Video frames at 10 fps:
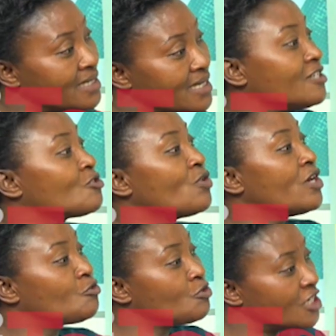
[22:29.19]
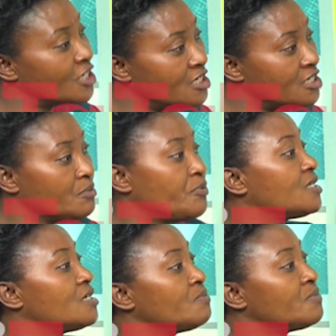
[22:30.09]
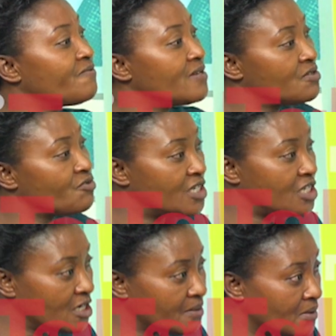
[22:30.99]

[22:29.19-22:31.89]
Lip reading: that is going to change in President Museveni's regime.